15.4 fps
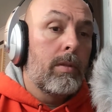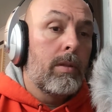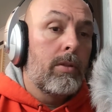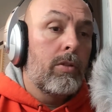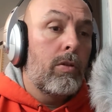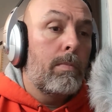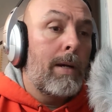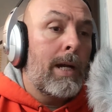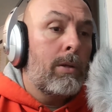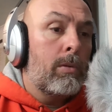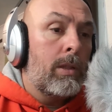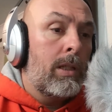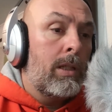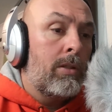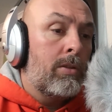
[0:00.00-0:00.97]
So
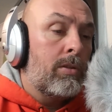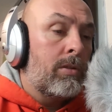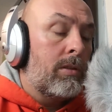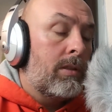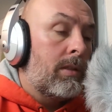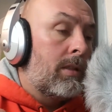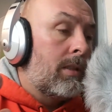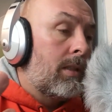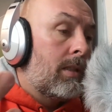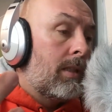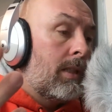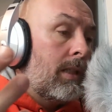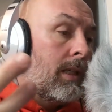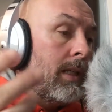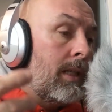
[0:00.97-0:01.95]
biodiesel
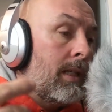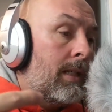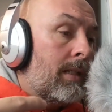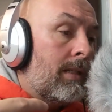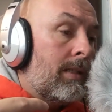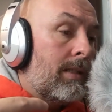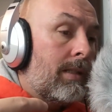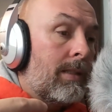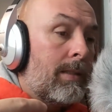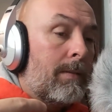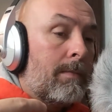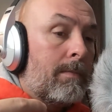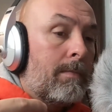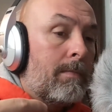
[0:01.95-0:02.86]
is